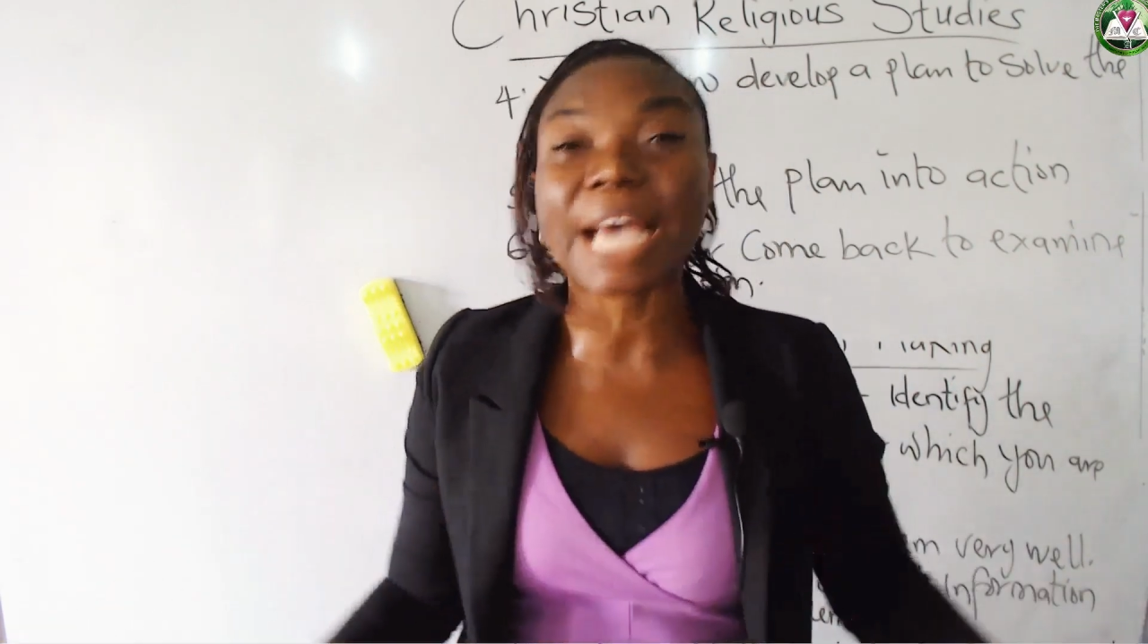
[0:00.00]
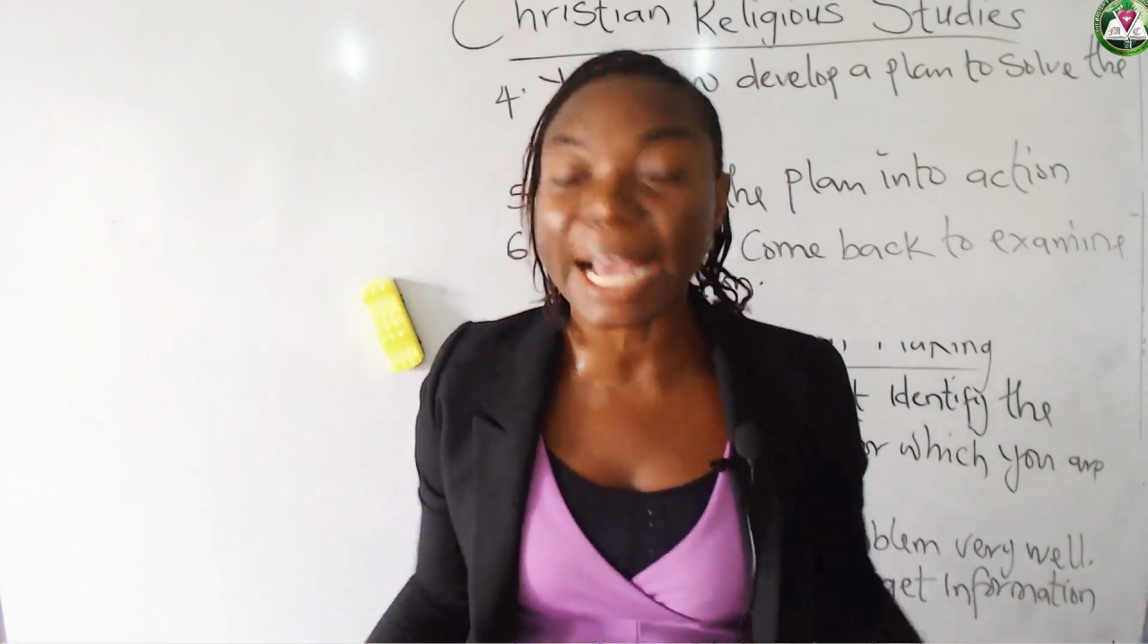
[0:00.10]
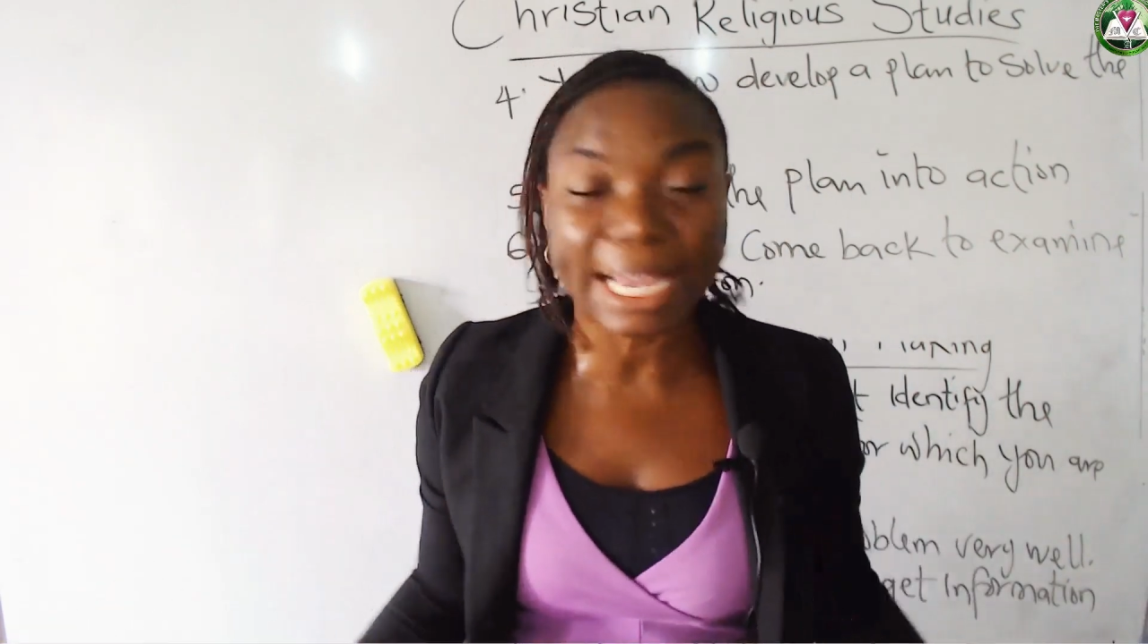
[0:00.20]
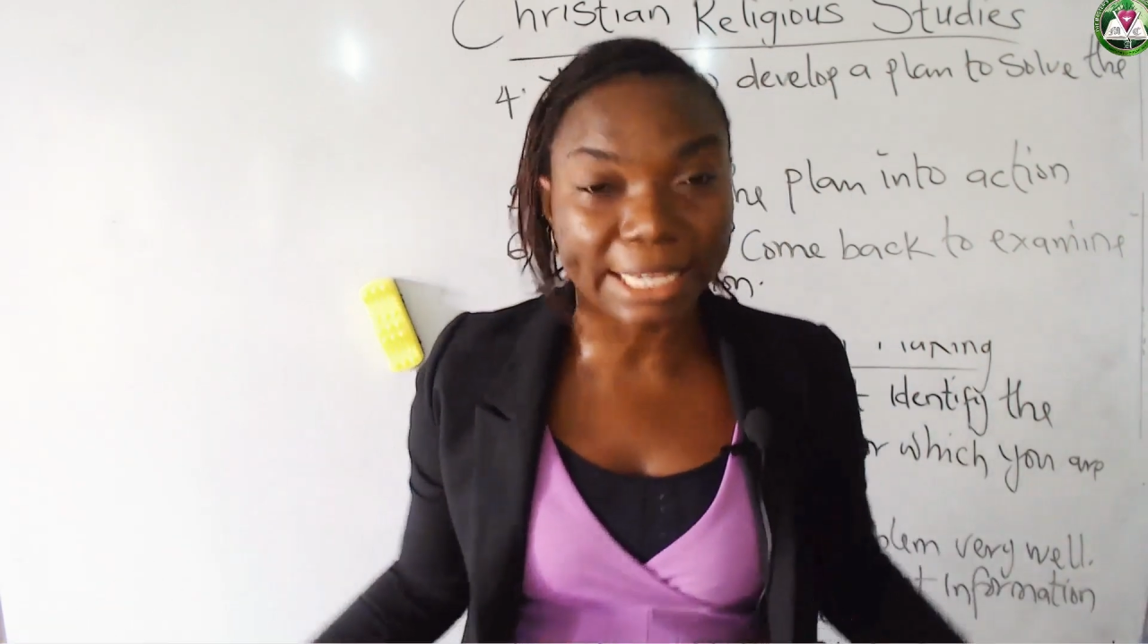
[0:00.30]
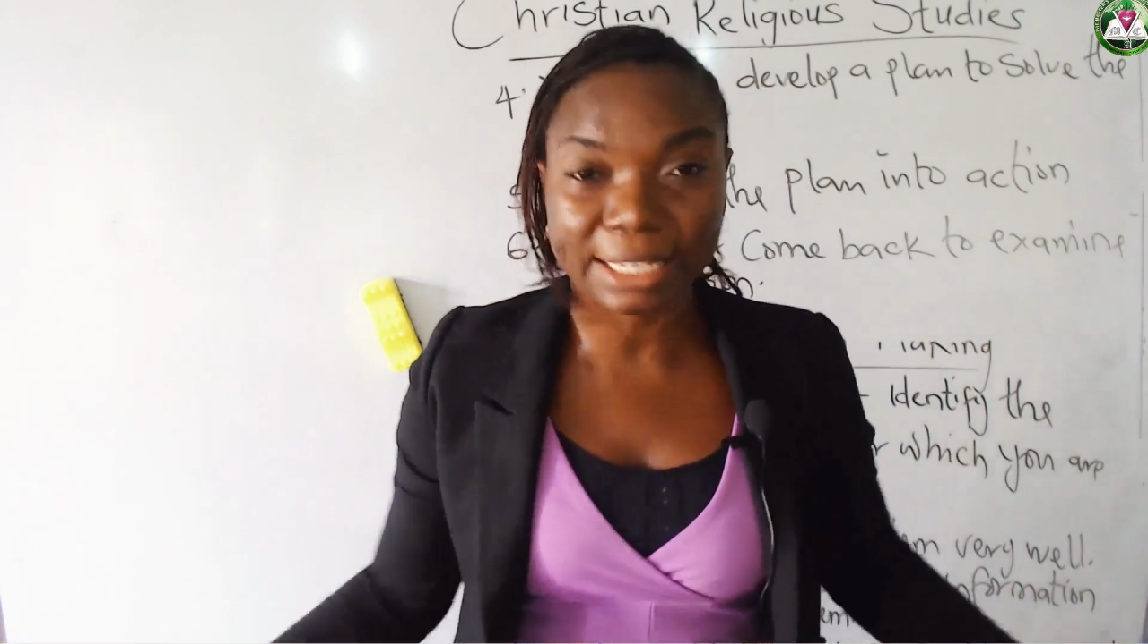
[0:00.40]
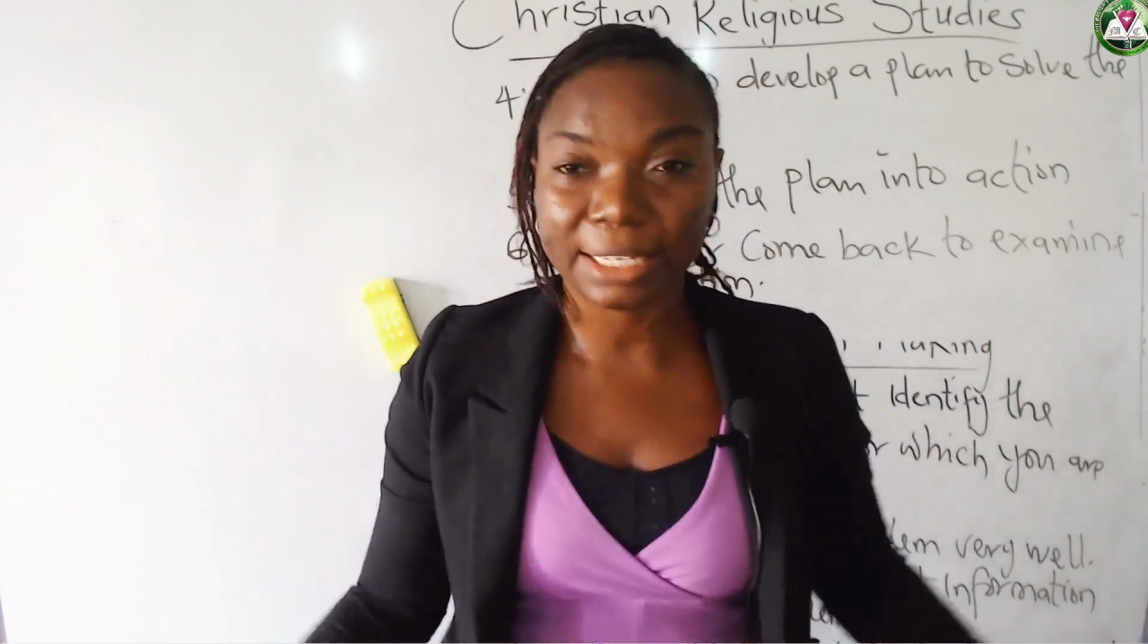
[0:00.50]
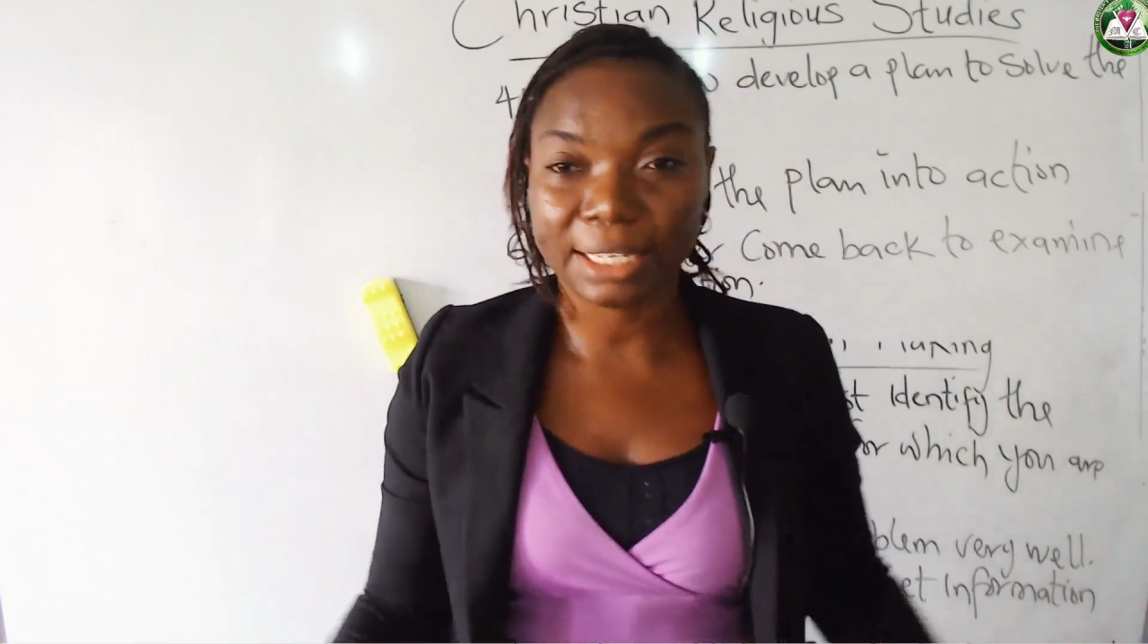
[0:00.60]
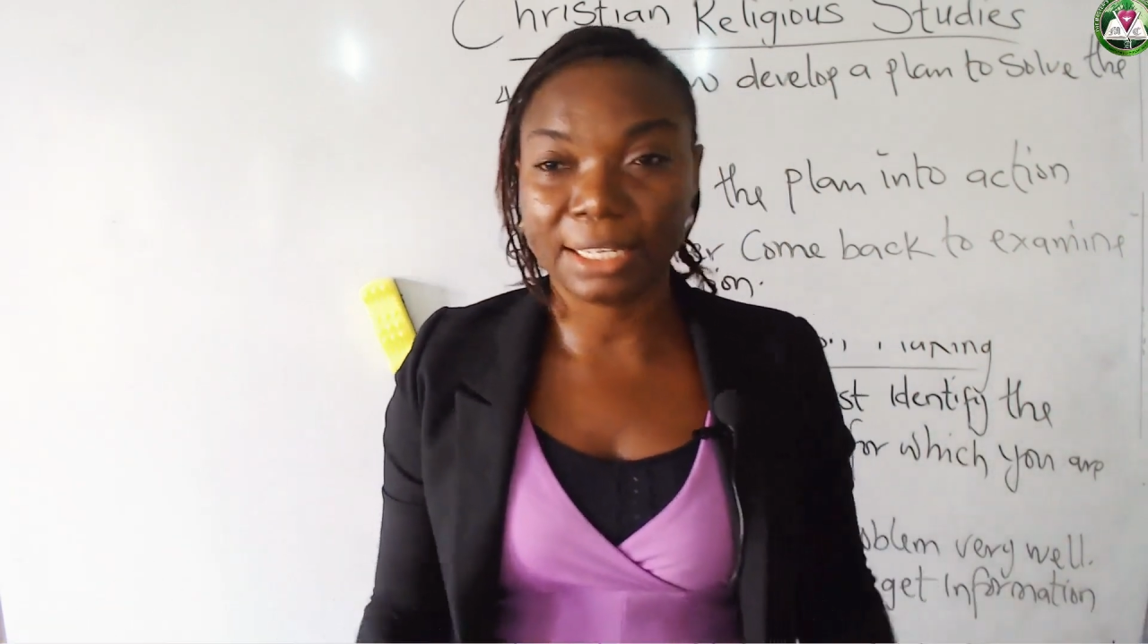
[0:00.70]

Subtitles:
die.